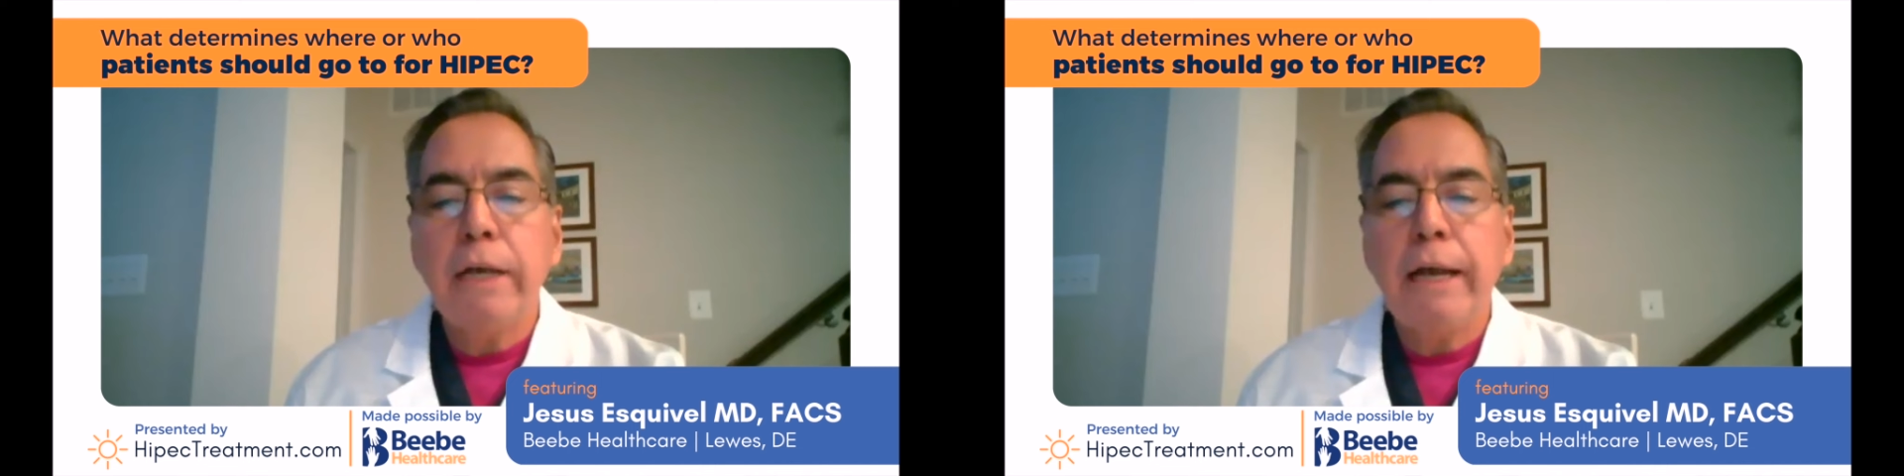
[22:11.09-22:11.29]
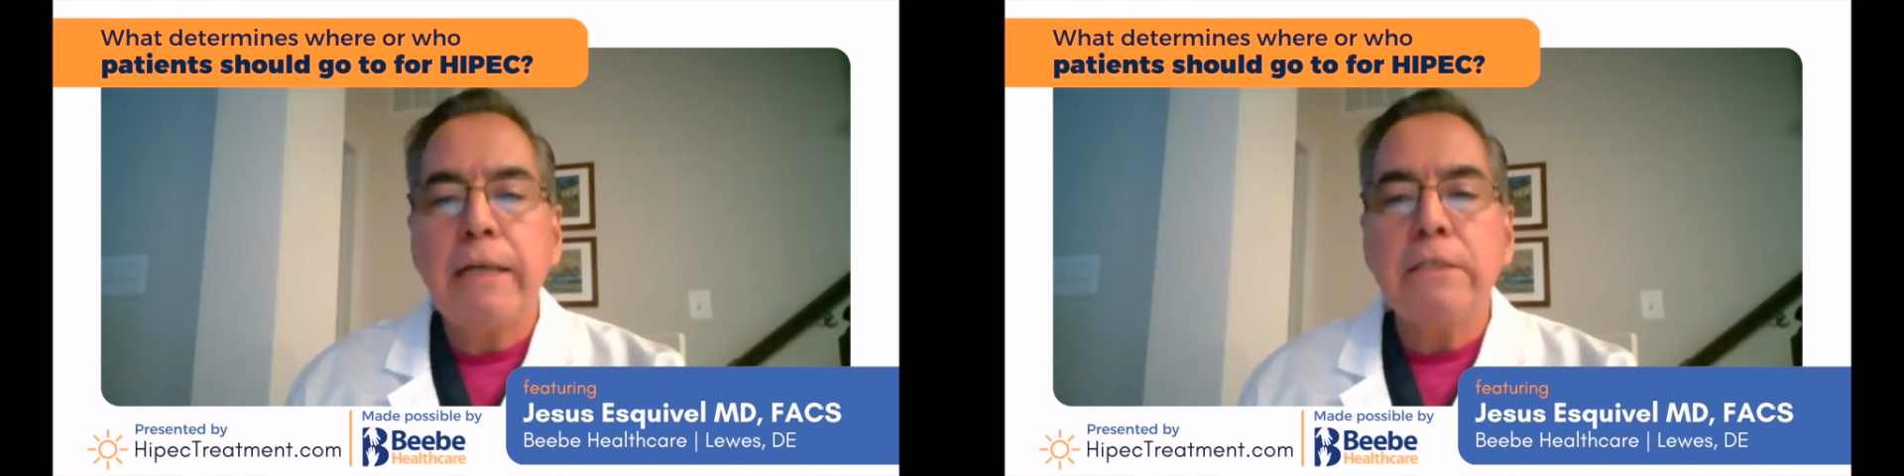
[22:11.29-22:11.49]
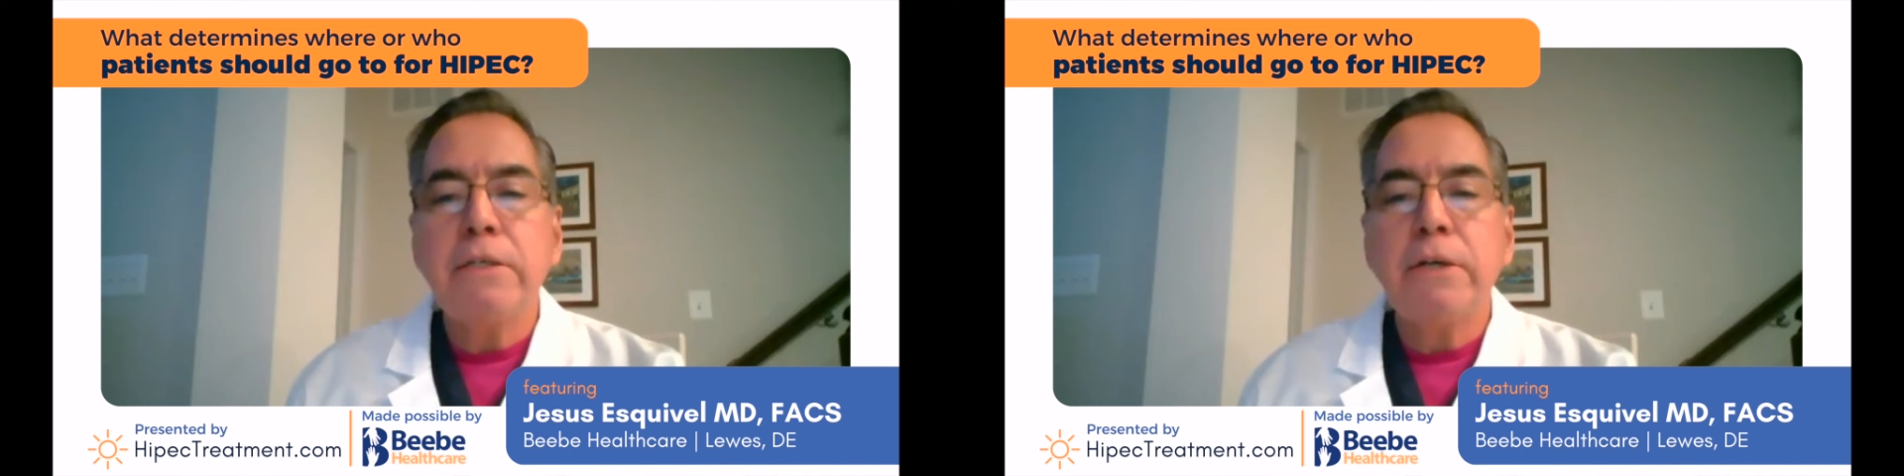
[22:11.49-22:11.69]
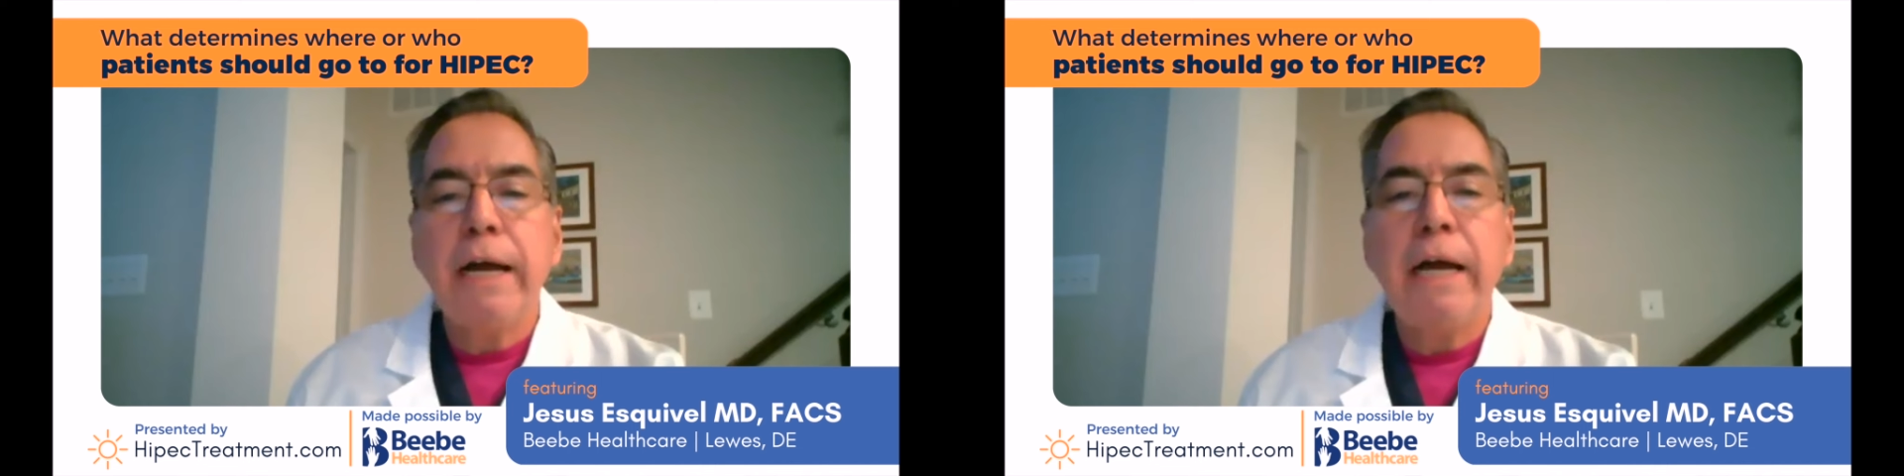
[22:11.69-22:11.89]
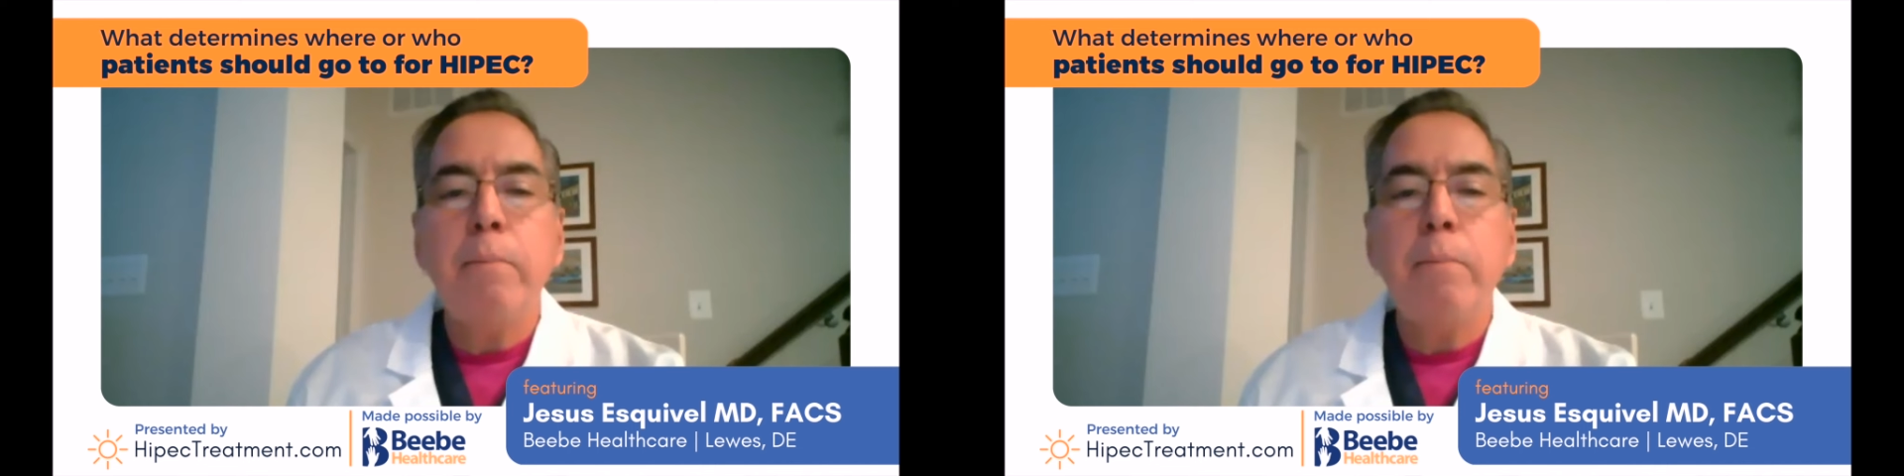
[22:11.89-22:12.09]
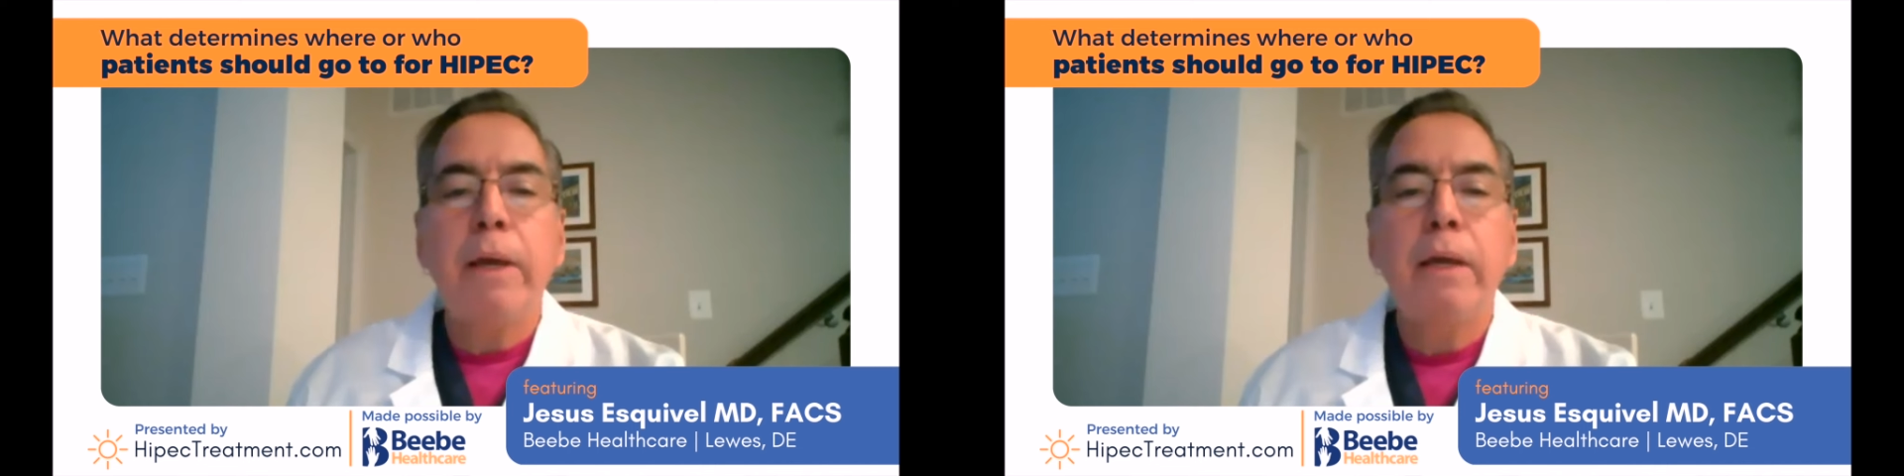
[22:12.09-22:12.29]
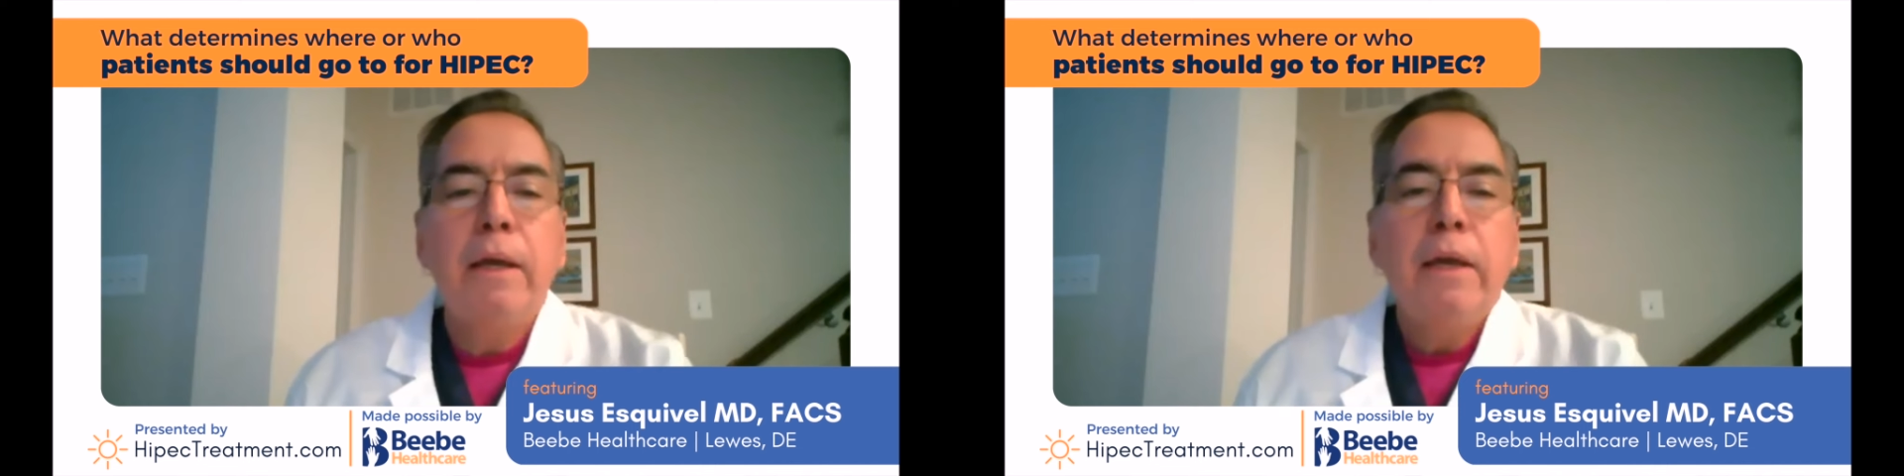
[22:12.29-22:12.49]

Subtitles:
has their HIPEC?